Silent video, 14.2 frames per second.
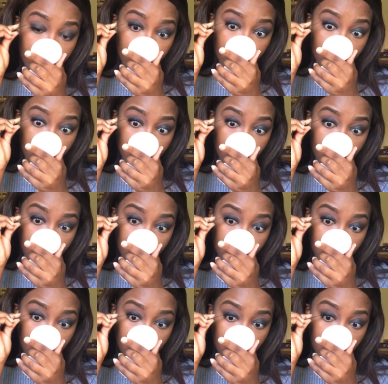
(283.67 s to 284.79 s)
Okay,
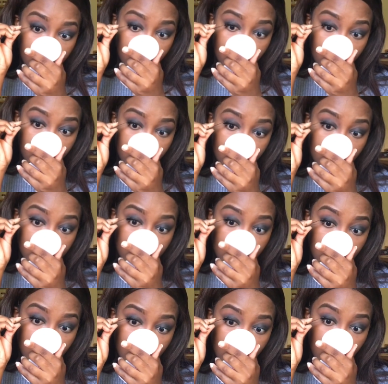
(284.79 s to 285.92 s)
I'm almost
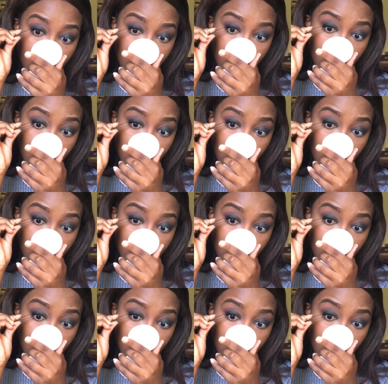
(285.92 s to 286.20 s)
there.